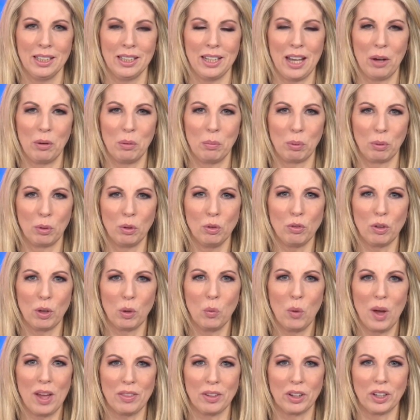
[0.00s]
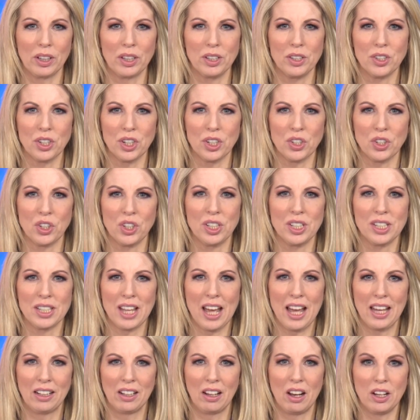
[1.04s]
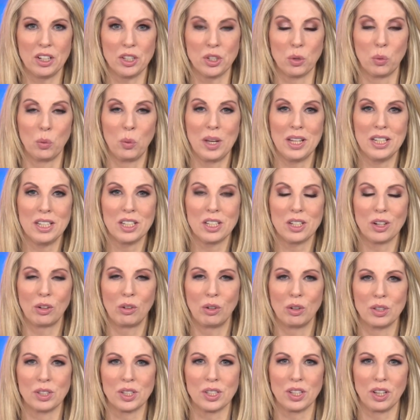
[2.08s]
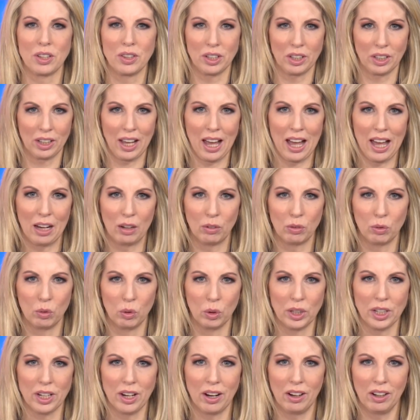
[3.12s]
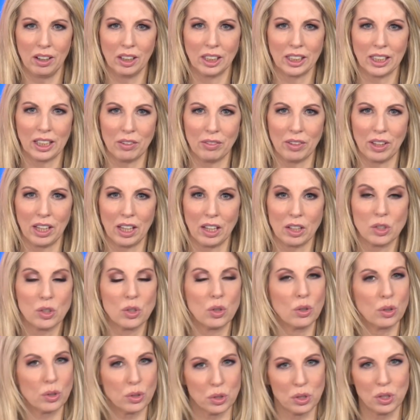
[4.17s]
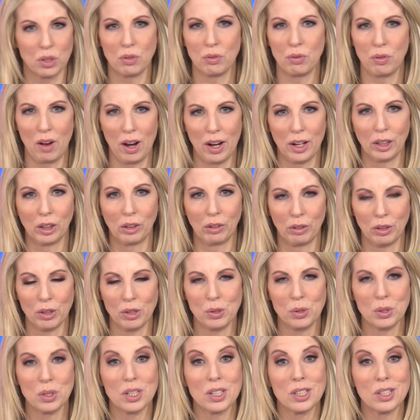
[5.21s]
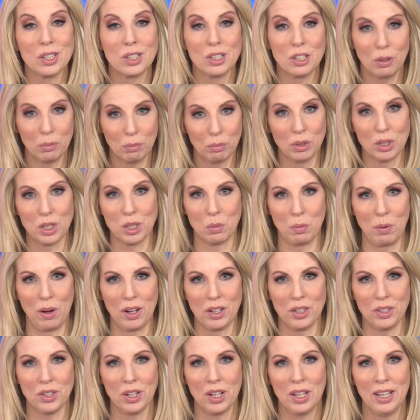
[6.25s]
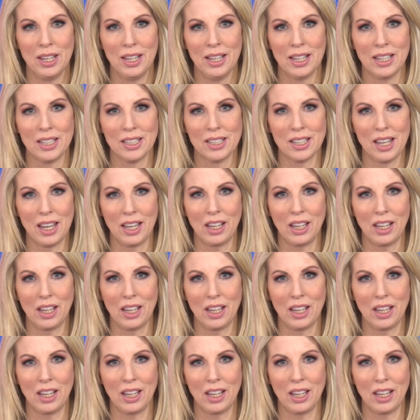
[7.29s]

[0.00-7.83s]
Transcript: Now, improving weather conditions and lighter winds across Southern California are giving exhausted fire crews some respite as they